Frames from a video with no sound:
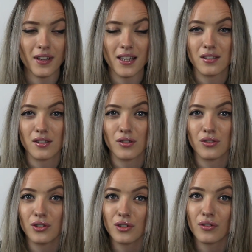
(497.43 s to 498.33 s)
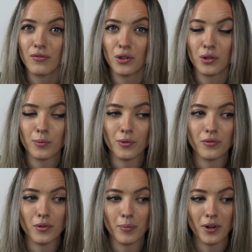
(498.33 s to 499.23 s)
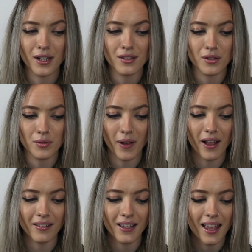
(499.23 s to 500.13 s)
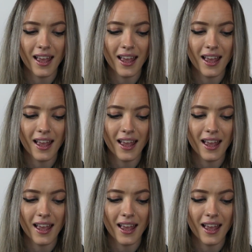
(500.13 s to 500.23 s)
It's such affordable for the price as well,